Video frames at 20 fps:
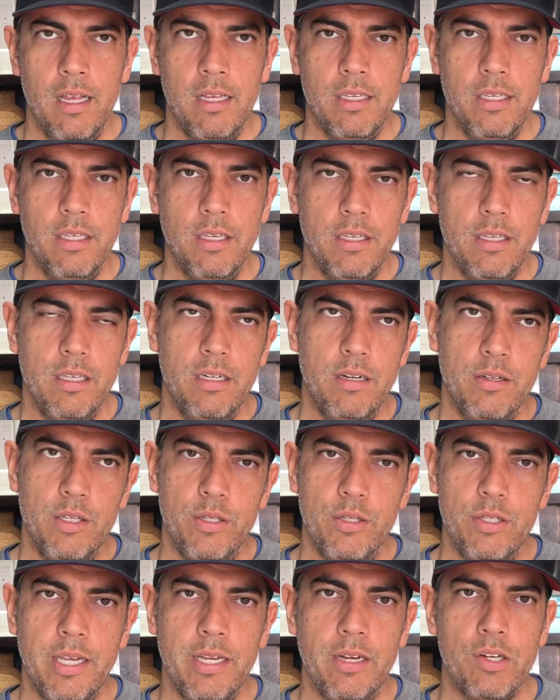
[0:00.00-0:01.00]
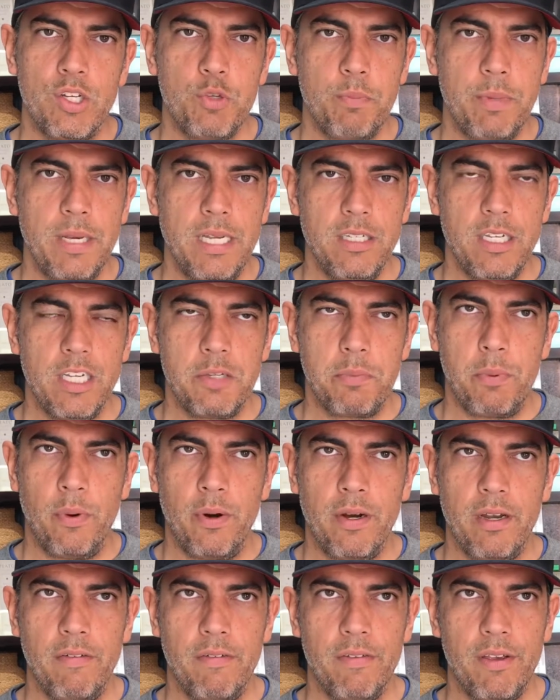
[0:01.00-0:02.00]
You say your species
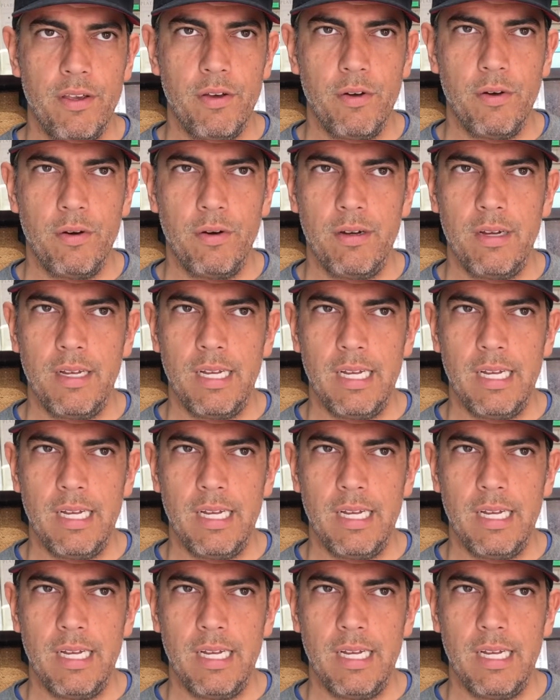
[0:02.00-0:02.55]
point of view.